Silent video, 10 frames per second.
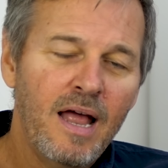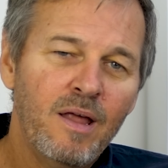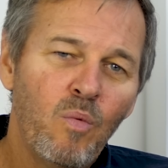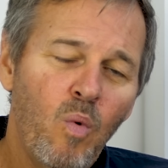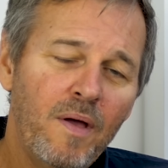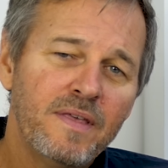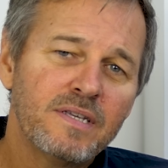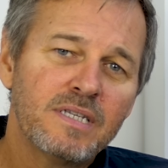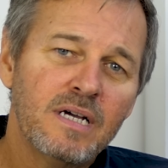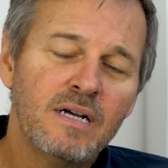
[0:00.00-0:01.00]
Now what
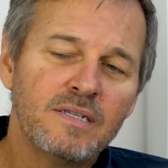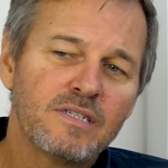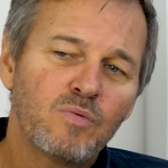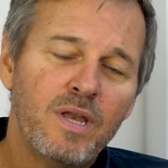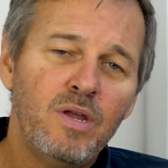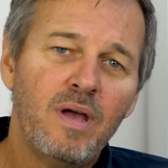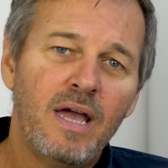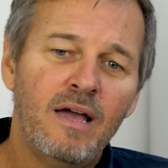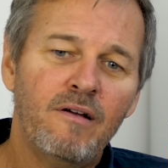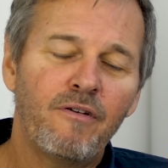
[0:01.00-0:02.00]
this does is when you
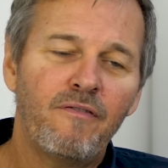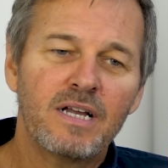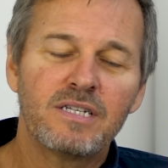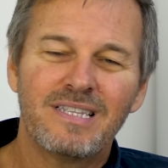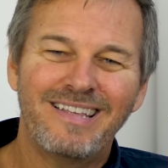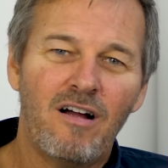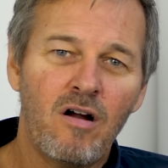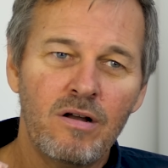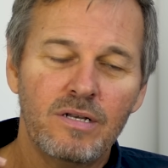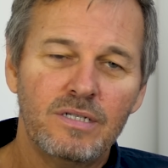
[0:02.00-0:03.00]
have reflections that
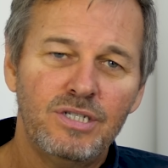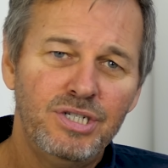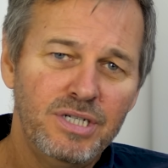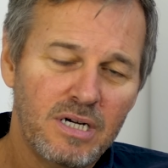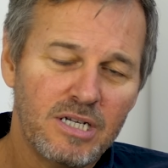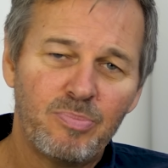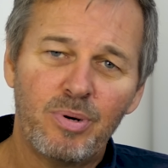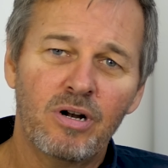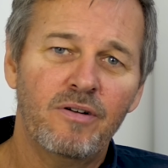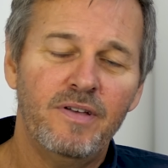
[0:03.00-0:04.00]
aren't just
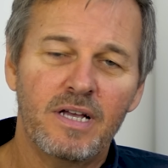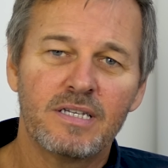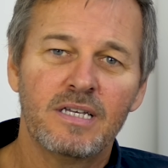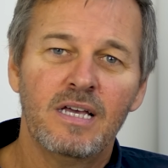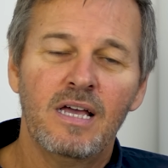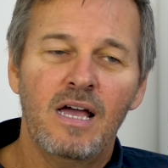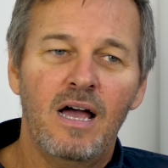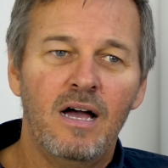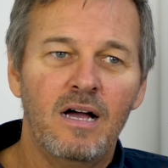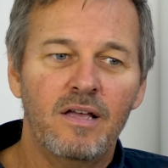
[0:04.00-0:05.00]
perfect,
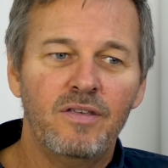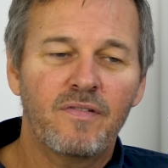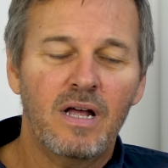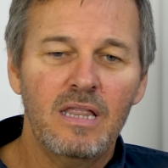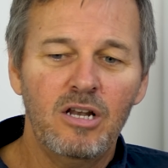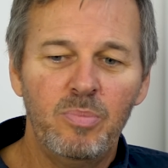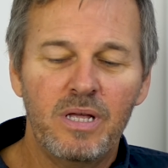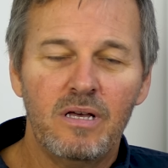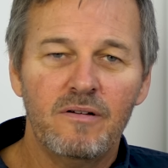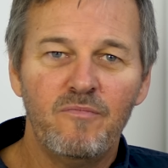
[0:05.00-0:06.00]
you've got a little
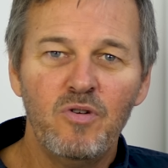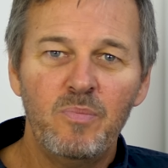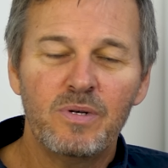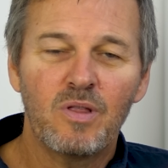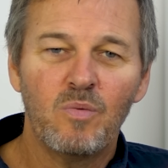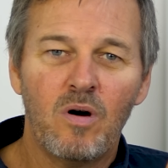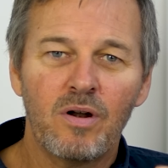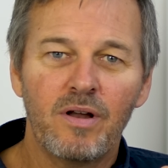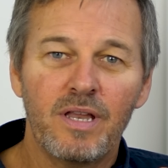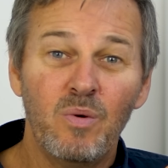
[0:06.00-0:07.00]
bit of movement to the
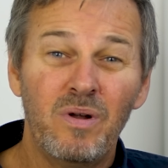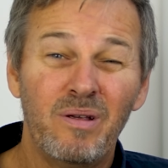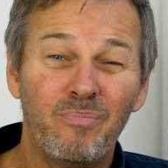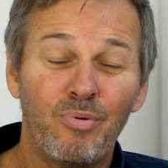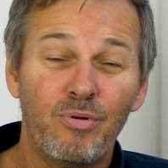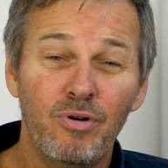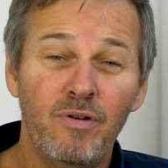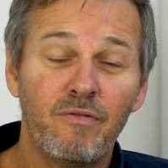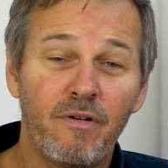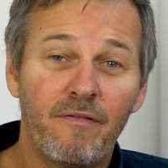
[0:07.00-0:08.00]
water and you want to
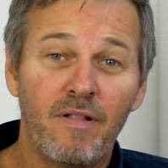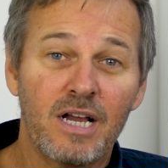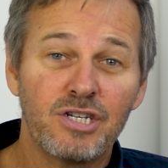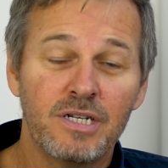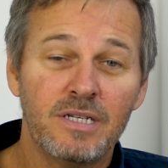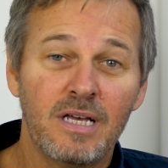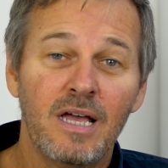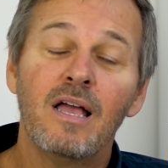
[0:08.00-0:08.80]
improve the reflection,